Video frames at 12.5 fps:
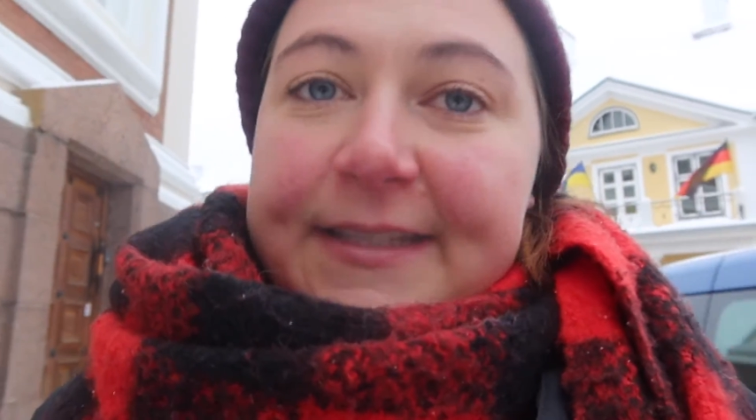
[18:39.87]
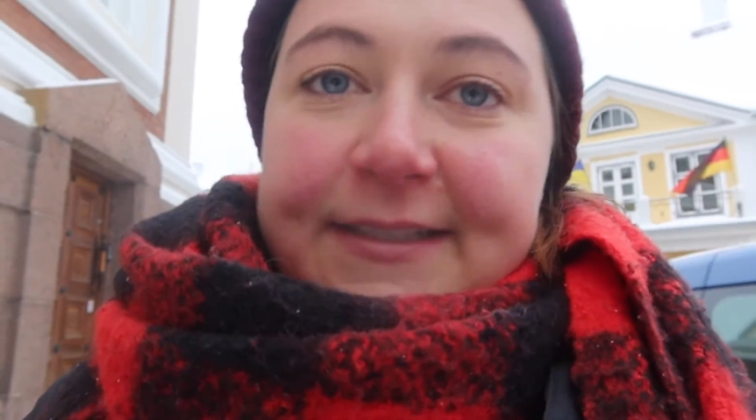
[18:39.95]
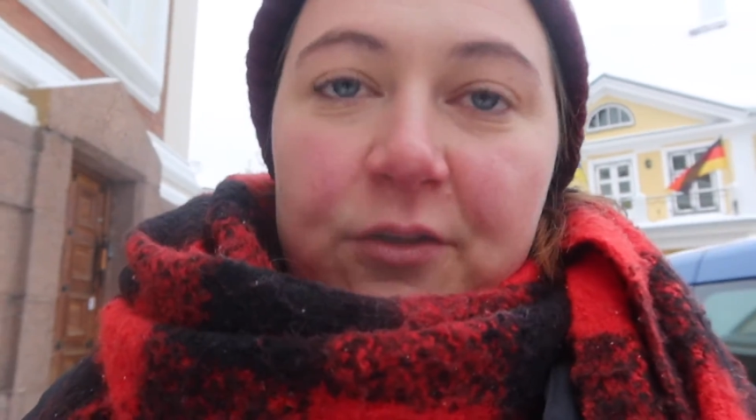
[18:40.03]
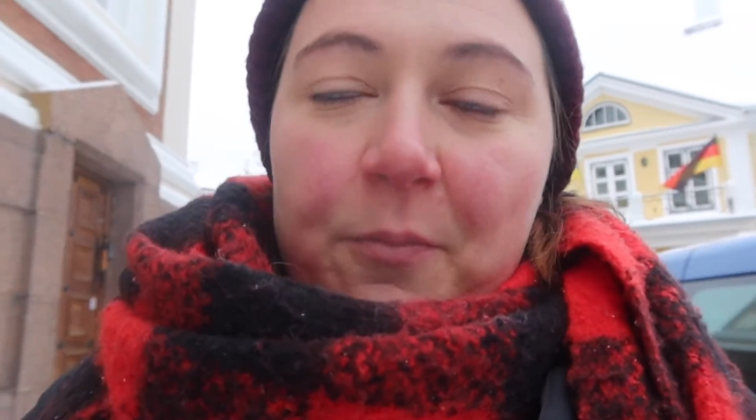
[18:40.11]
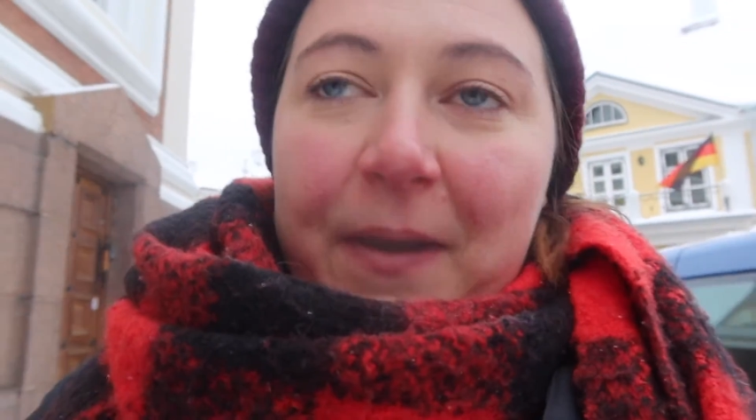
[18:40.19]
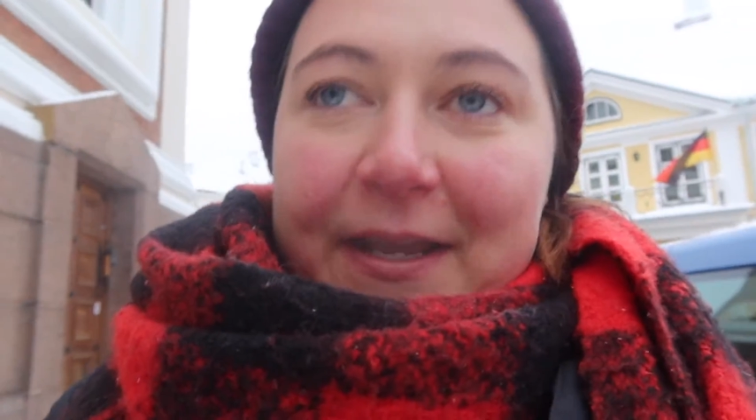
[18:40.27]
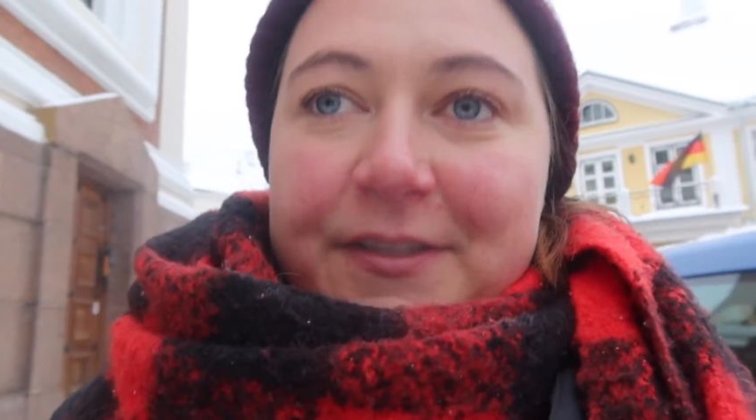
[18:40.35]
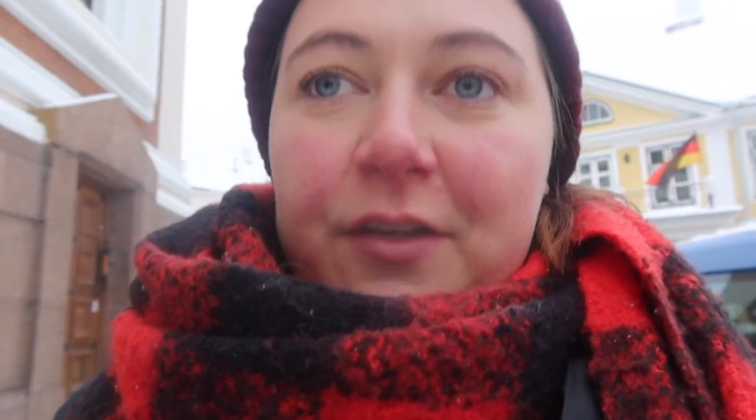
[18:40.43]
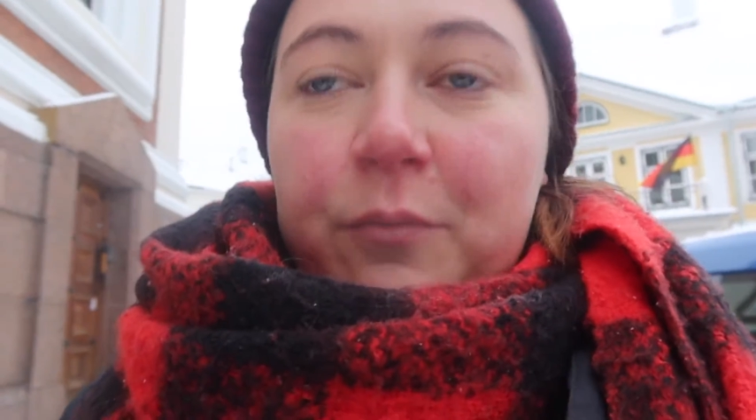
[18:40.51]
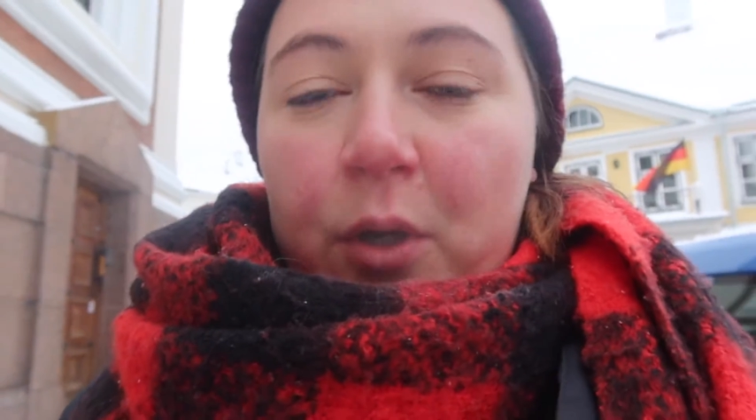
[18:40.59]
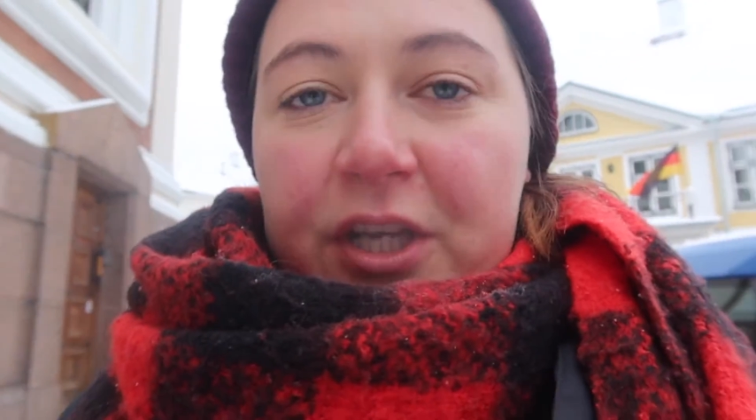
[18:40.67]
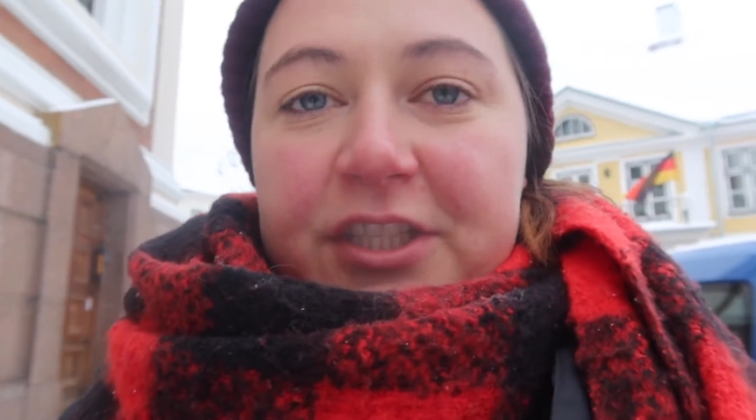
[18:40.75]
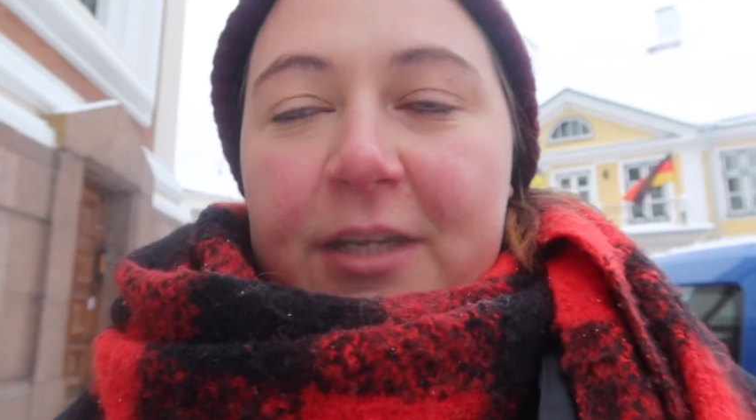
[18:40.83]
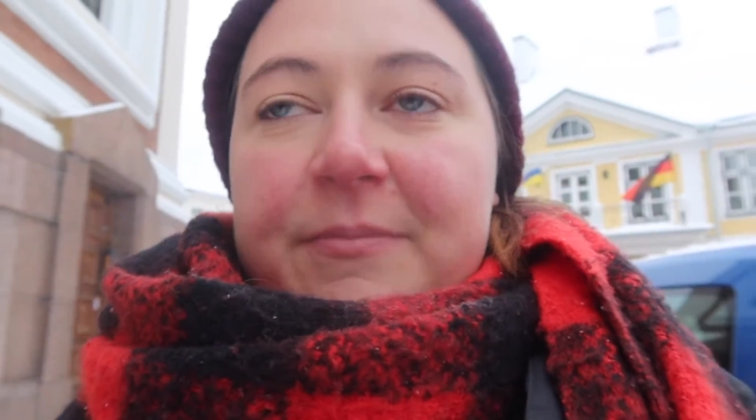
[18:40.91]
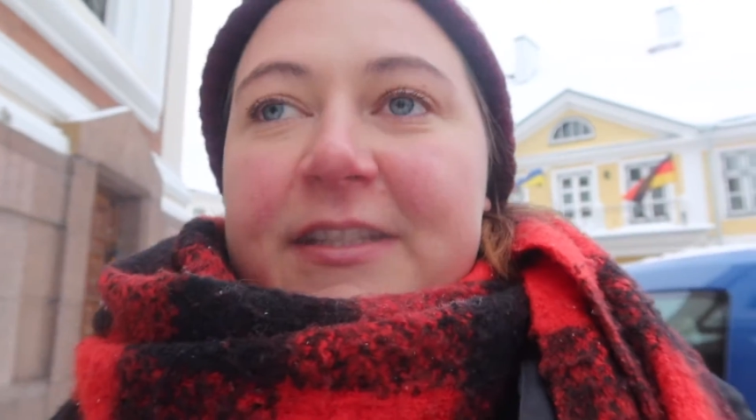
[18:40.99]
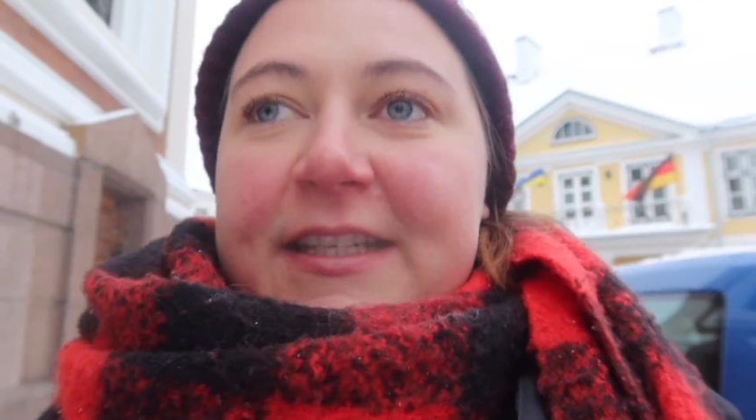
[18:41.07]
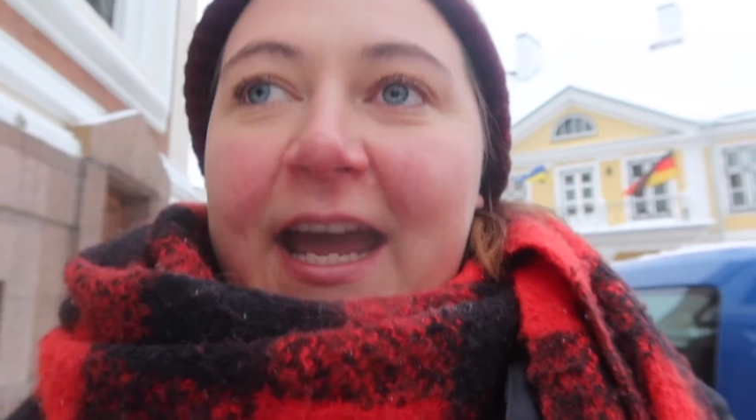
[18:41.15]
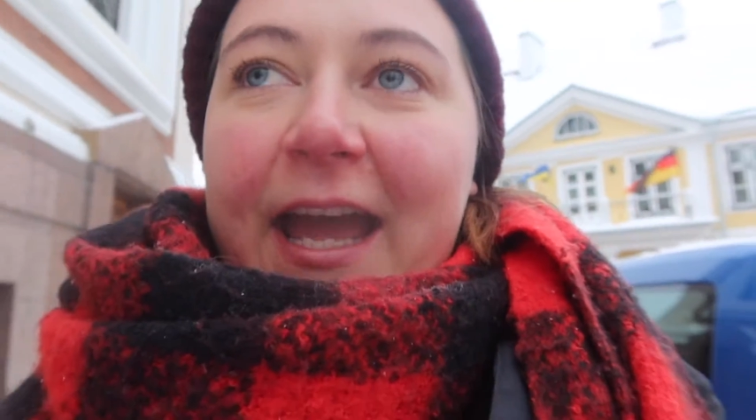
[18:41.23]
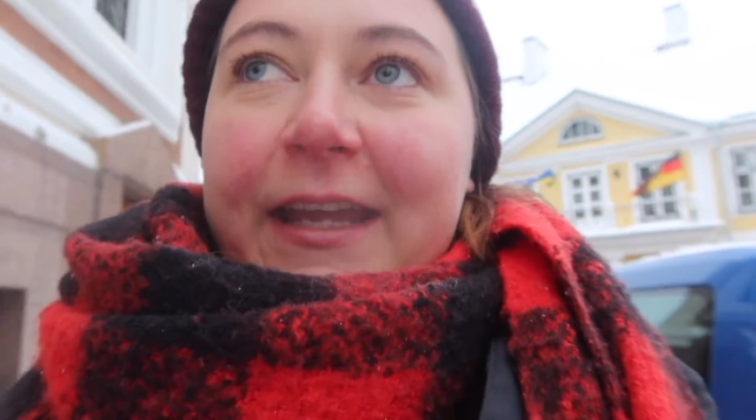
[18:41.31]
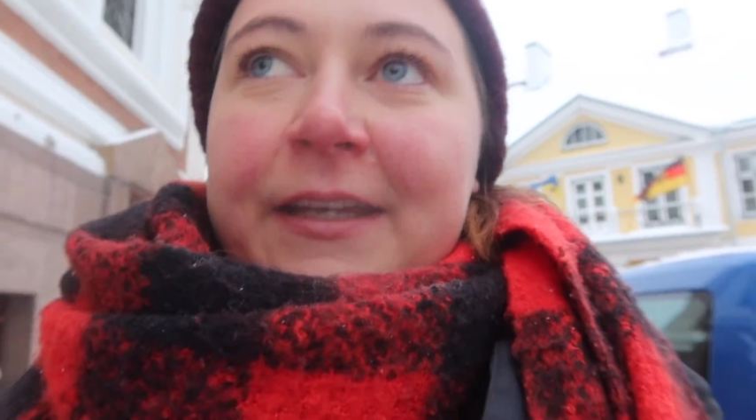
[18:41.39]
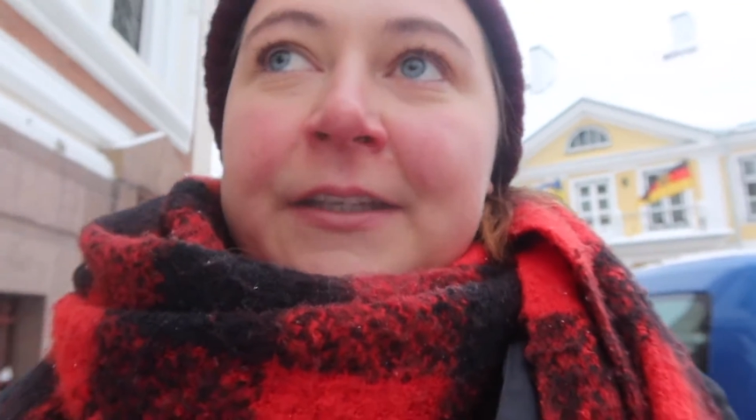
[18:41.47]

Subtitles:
still a place of worship today.